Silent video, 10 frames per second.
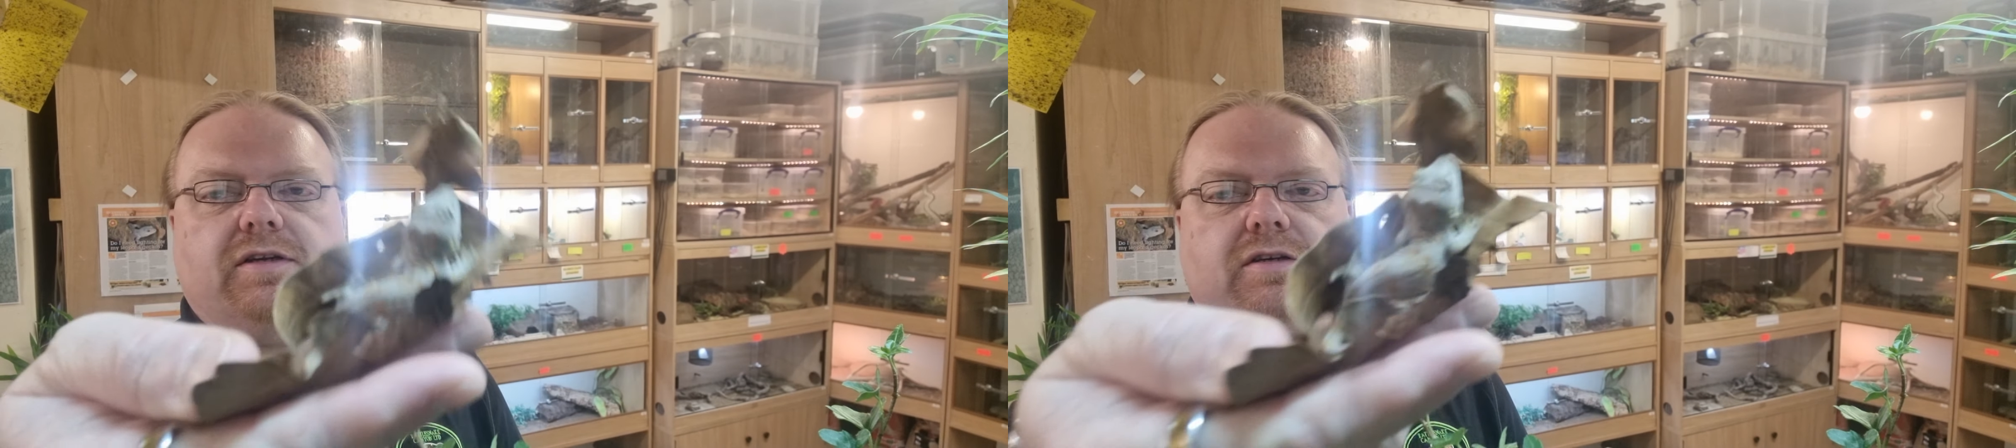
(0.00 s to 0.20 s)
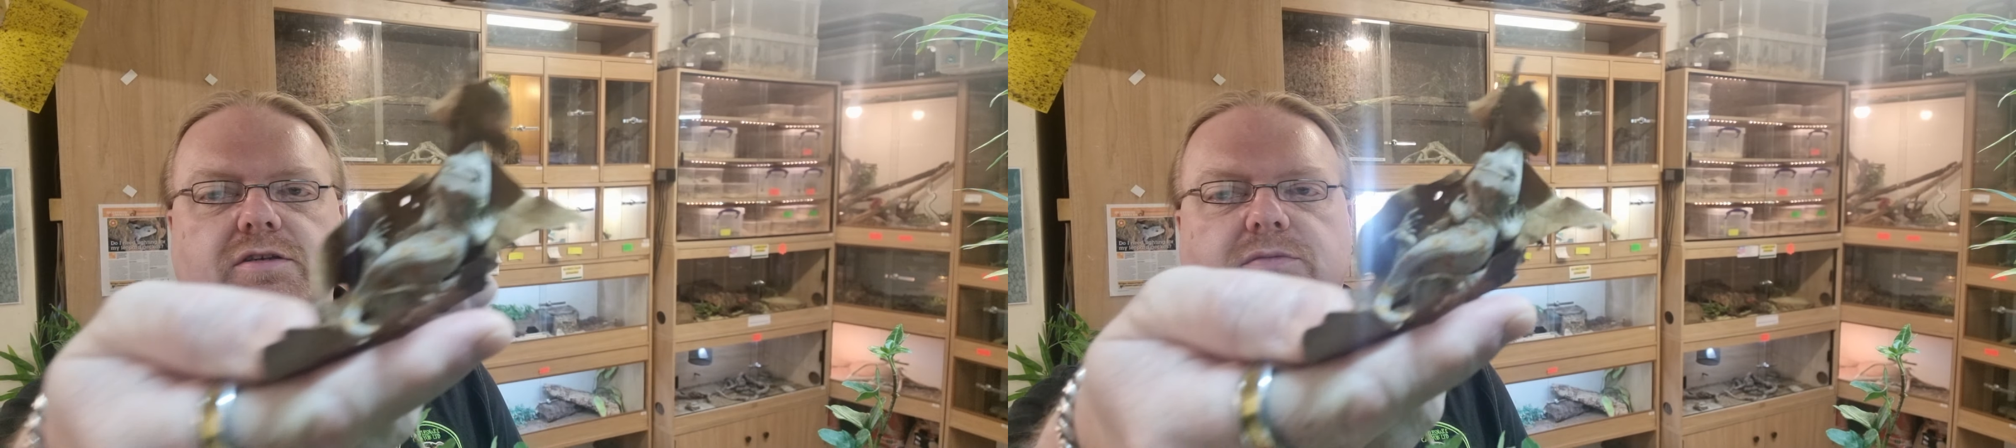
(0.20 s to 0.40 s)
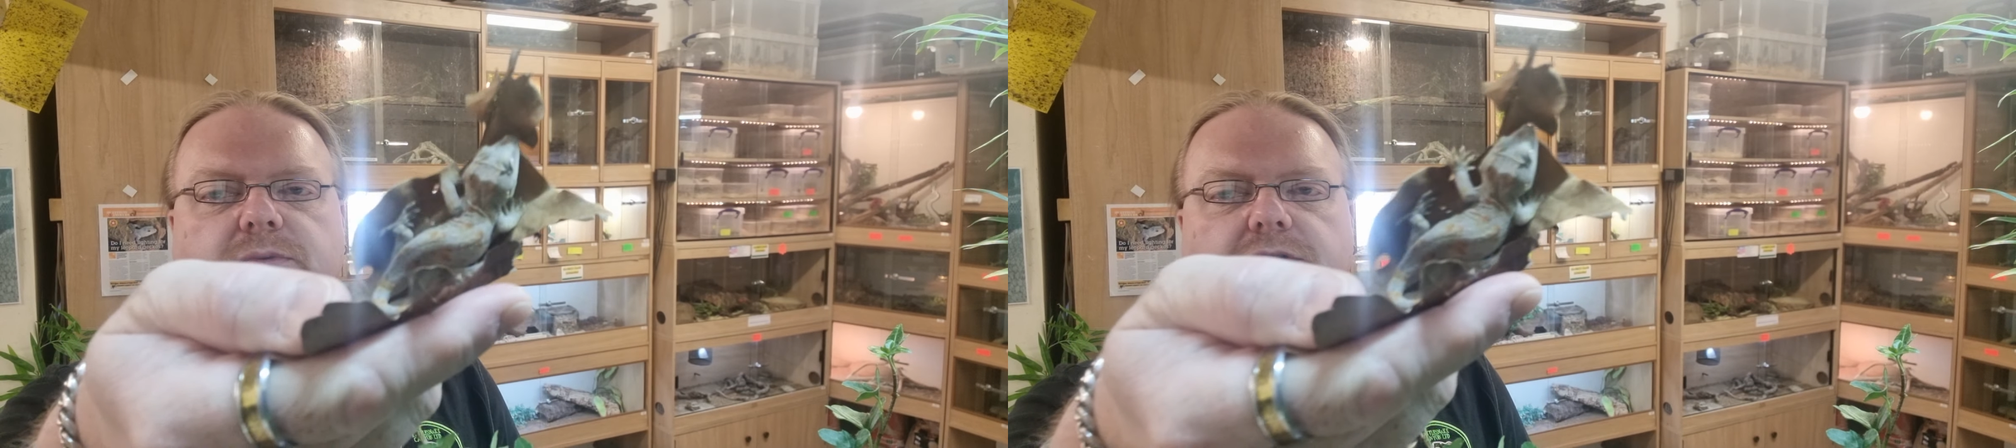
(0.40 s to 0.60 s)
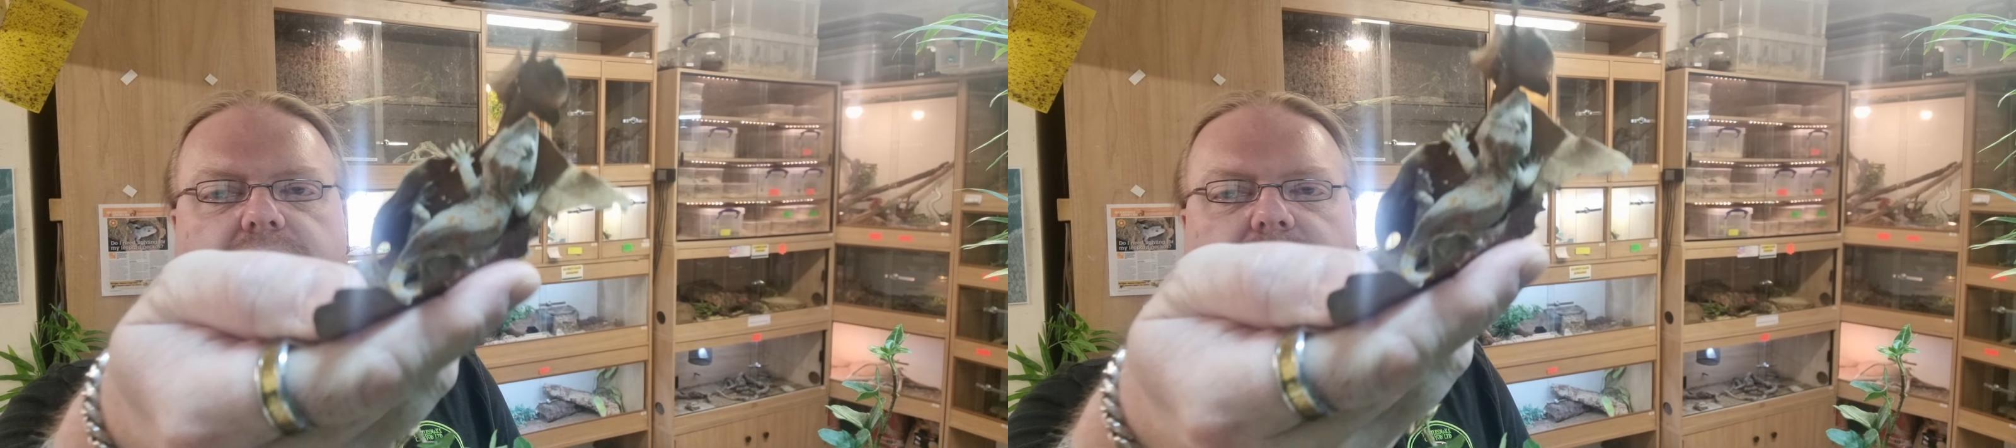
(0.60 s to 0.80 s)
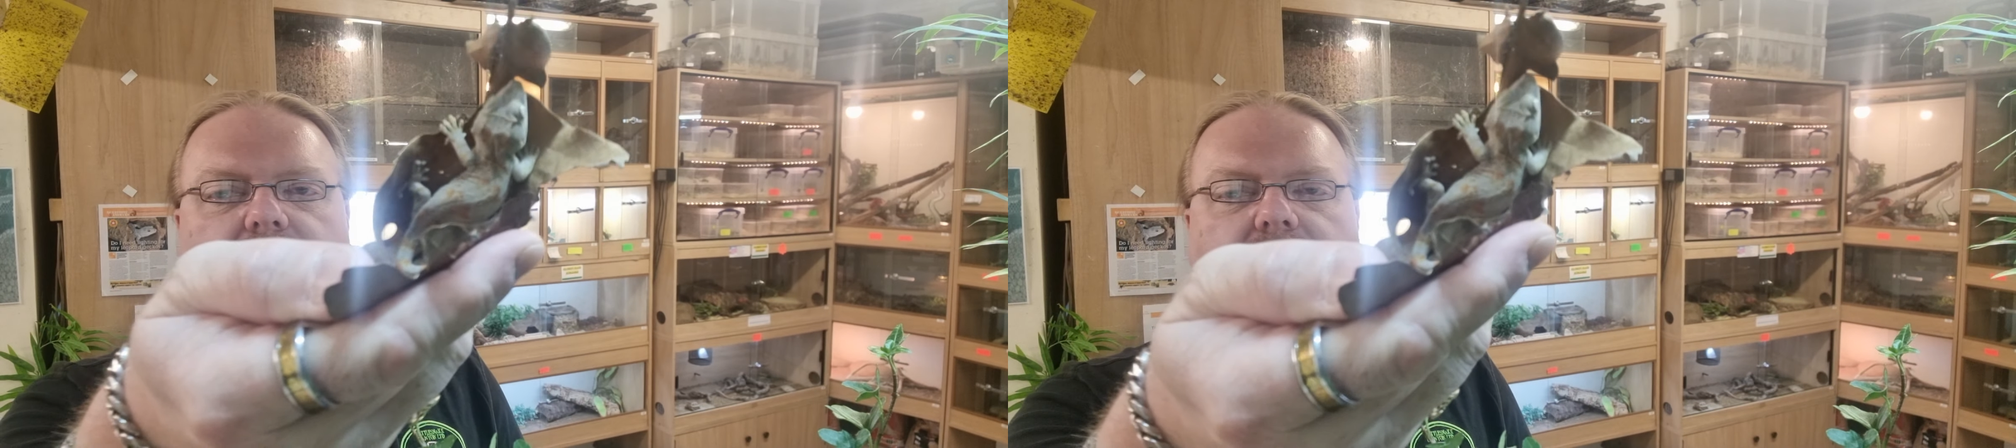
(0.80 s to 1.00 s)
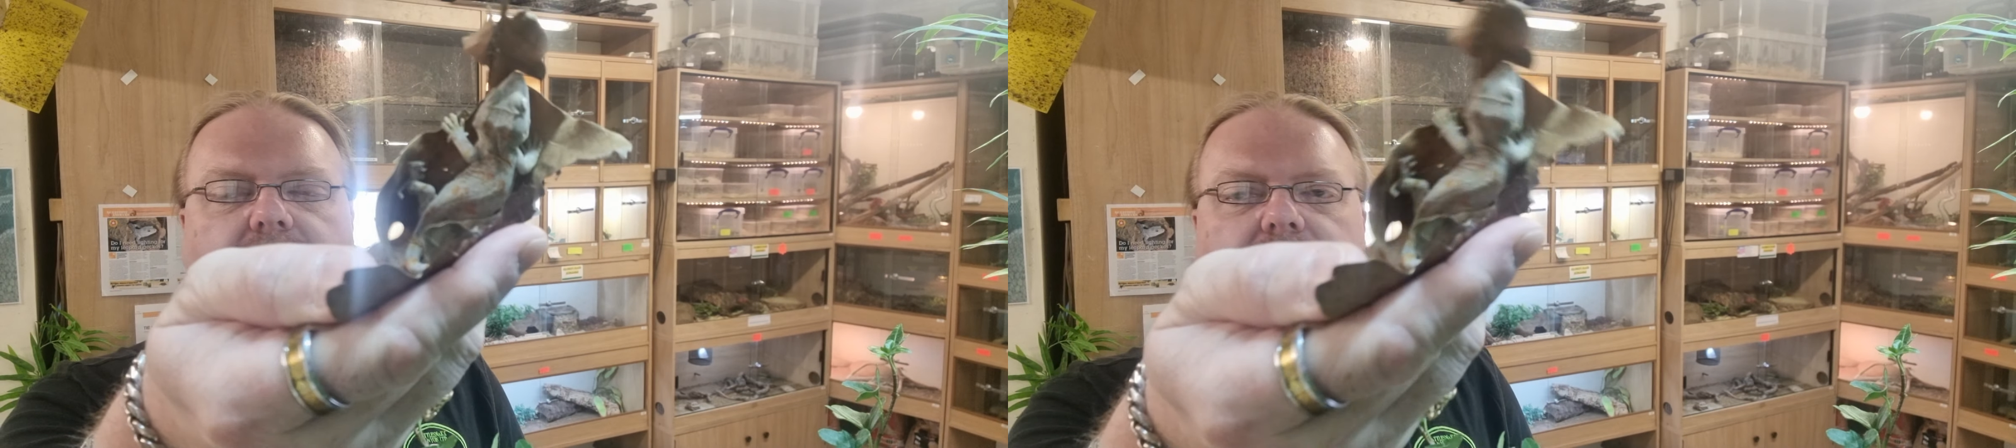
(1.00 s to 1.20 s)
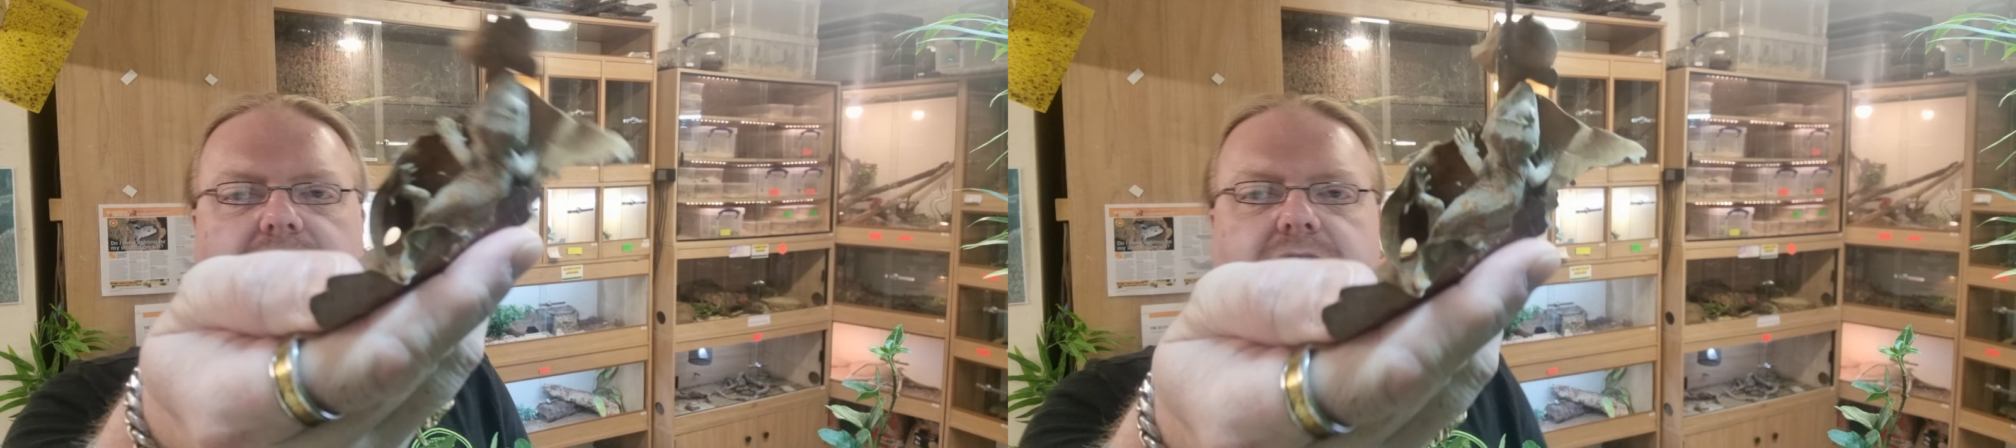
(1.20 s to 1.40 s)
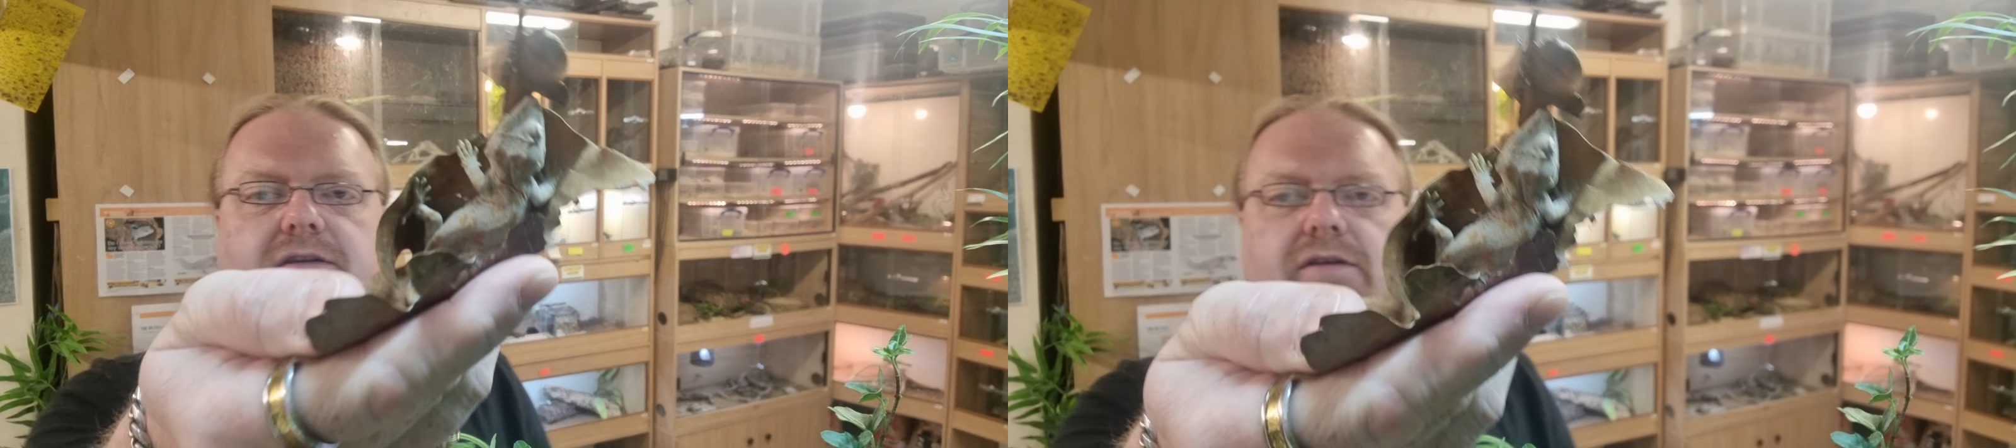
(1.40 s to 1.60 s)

you can spot him in there.